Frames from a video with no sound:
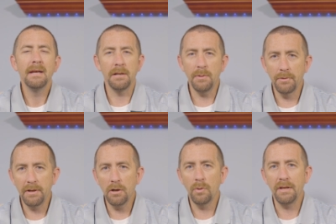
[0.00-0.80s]
and to be able to
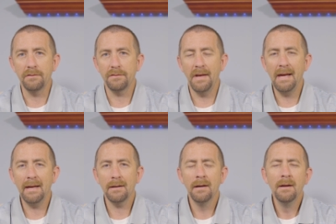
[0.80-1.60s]
hear what He's
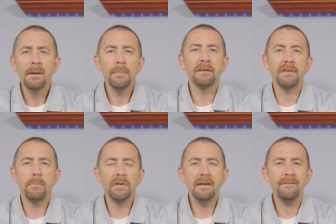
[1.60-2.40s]
saying. Because I
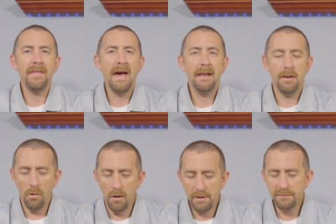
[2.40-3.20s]
believe that,
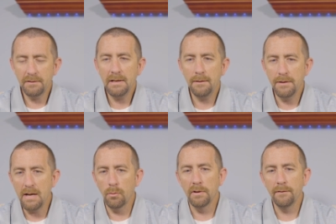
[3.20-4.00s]
honestly, in the
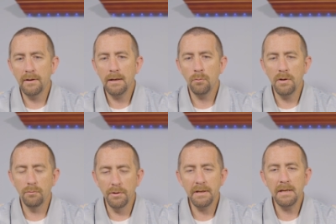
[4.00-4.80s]
day we're living in, we
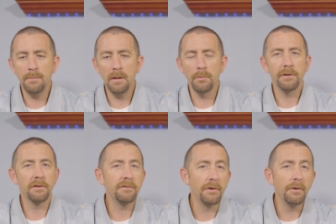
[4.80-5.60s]
really need to be able to
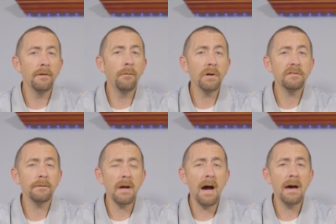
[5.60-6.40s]
discern the voice
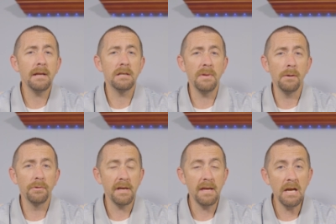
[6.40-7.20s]
of God and to be
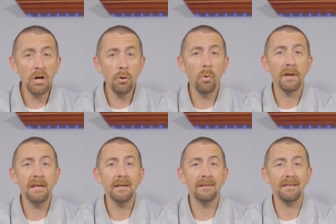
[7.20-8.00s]
able to hear what
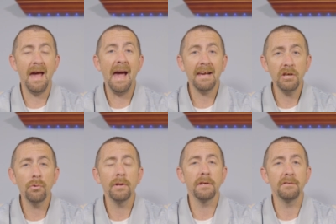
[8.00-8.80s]
He is
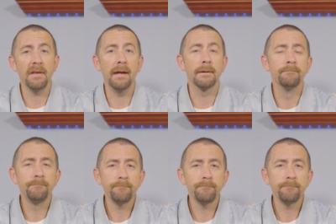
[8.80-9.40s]
accurately saying.